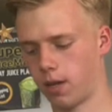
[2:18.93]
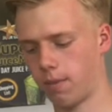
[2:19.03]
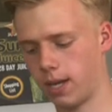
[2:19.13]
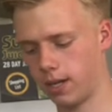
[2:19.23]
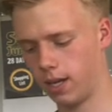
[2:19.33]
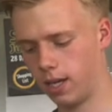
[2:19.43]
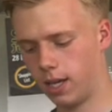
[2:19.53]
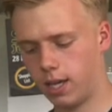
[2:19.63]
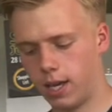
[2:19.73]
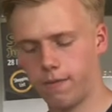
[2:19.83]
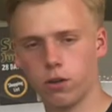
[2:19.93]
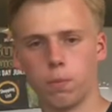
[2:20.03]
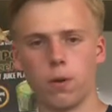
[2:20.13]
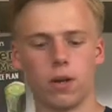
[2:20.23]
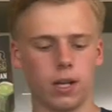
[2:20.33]
I mean, if you're
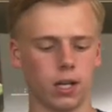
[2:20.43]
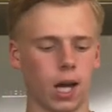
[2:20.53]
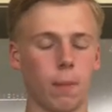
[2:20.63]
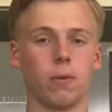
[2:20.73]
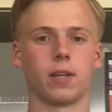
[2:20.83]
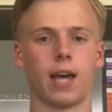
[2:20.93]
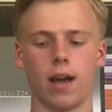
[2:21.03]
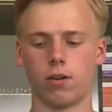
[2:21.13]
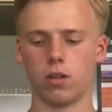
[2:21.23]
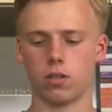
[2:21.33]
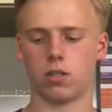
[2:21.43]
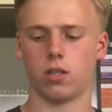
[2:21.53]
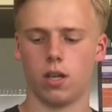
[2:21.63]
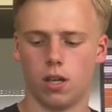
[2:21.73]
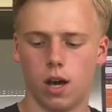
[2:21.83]
putting in a couple of
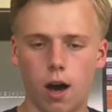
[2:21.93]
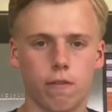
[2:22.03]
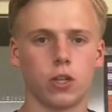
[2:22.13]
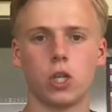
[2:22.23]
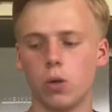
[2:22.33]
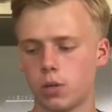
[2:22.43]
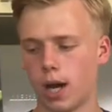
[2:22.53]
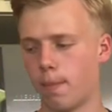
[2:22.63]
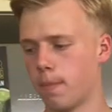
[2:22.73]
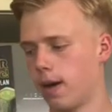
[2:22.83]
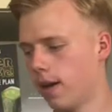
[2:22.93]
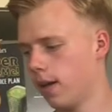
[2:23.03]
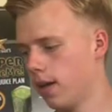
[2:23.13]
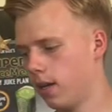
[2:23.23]
carrots, half a cucumber,